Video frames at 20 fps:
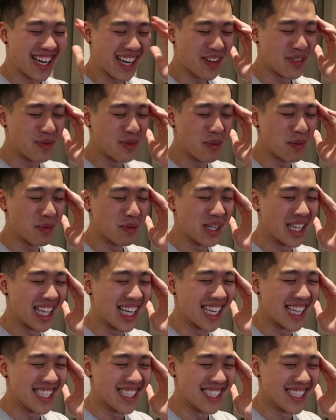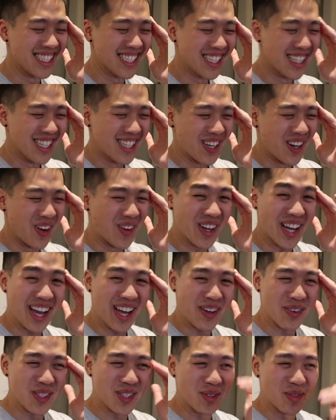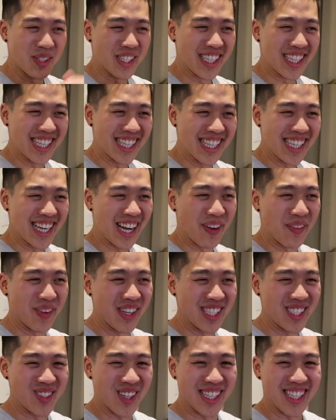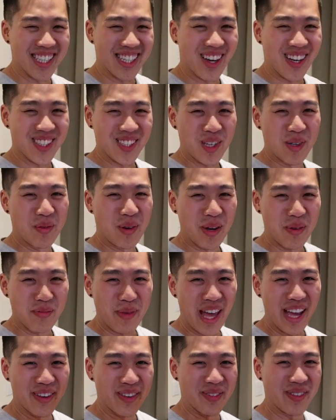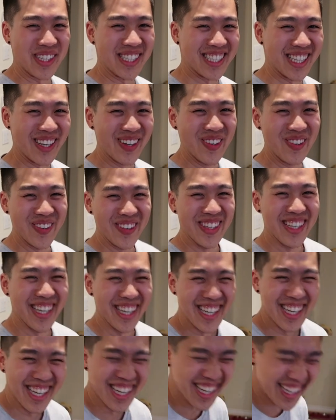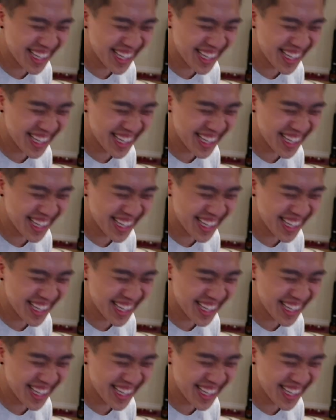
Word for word: I gotta remember my line. Oh yeah, it was really good. I went straight to Costco, bought a bag for myself. Is